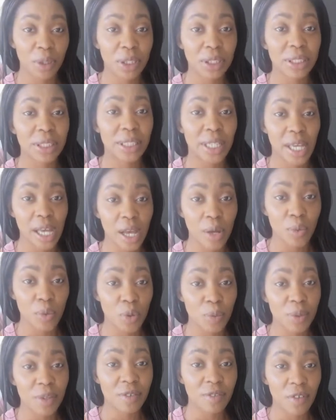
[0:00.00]
Today I will
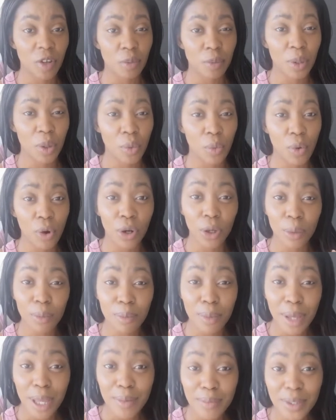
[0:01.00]
be filming one,
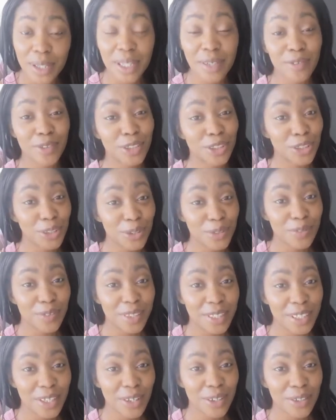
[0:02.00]
maybe even 2
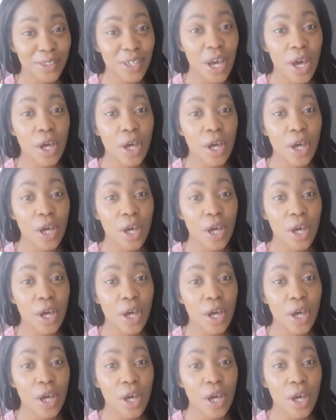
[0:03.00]
videos,